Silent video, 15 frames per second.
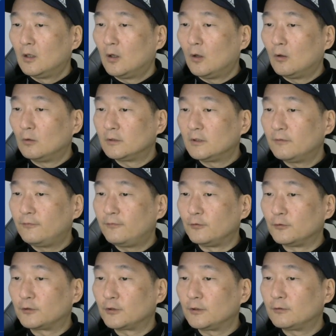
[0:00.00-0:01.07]
on
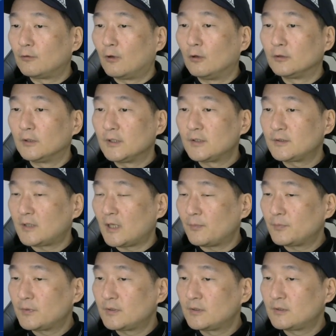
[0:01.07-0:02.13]
the
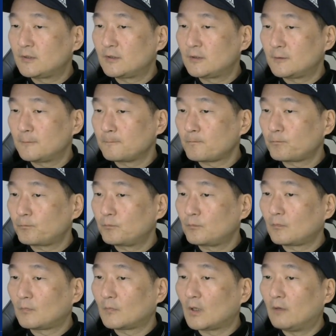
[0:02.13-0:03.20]
steps
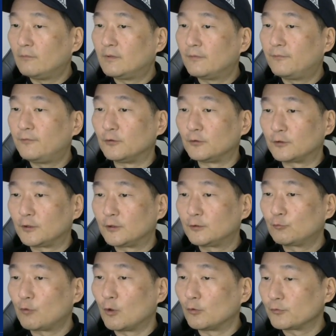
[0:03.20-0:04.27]
of the filtered
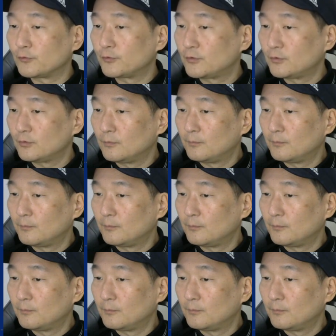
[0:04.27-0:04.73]
rows.